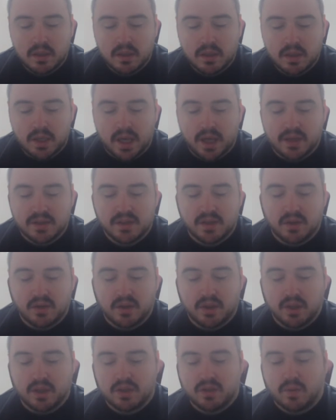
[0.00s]
Yeah, so
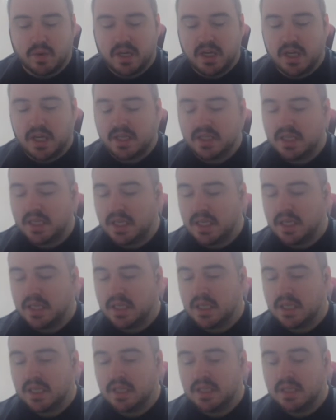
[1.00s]
the
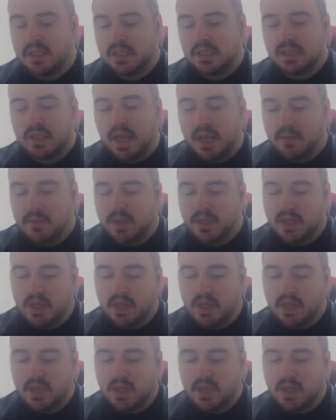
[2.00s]
2019 Game of the